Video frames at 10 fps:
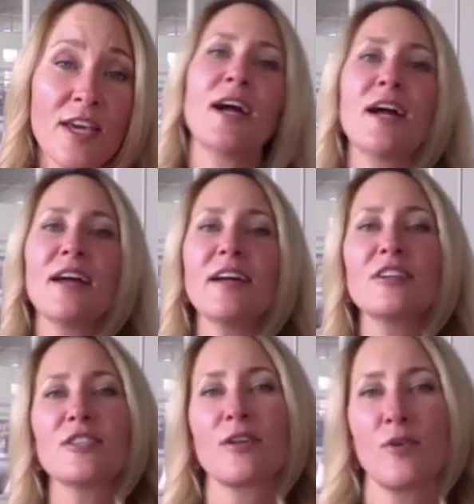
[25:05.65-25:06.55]
Uh,
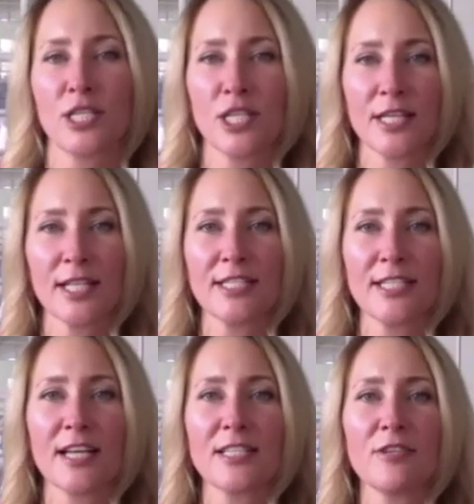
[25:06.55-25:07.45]
here's the question I'd like to
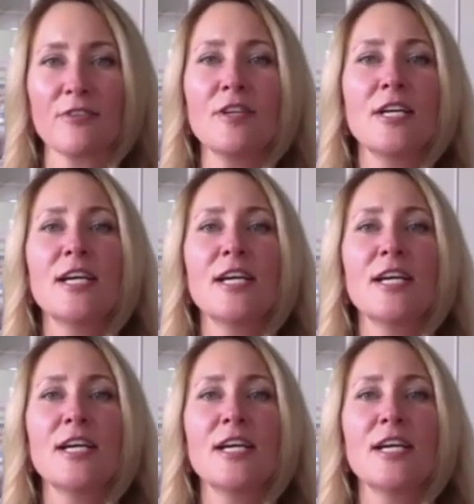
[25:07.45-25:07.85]
ask you.